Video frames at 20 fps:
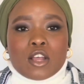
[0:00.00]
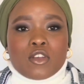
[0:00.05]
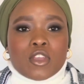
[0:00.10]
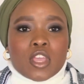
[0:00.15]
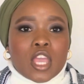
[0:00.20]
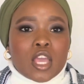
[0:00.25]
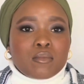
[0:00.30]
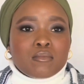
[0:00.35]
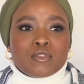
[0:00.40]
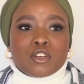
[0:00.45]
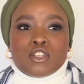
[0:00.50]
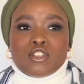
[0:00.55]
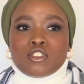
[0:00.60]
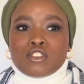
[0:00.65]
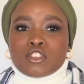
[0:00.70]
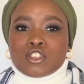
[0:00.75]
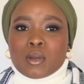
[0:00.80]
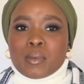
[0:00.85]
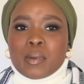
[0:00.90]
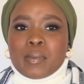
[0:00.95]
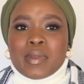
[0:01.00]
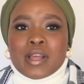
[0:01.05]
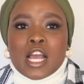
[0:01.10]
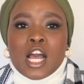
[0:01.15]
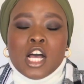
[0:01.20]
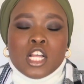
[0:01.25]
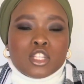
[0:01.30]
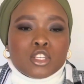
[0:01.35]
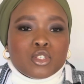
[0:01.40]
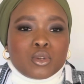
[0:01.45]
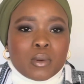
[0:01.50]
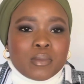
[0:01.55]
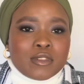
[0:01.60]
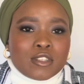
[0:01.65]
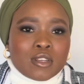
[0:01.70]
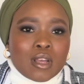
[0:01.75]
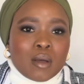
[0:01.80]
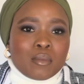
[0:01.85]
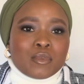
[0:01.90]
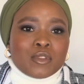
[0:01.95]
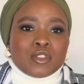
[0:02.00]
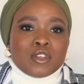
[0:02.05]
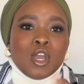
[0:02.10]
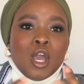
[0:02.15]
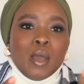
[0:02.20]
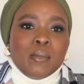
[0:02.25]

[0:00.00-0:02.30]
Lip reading: okay, I'm going to the shop, I'm like, don't you want me to come with you?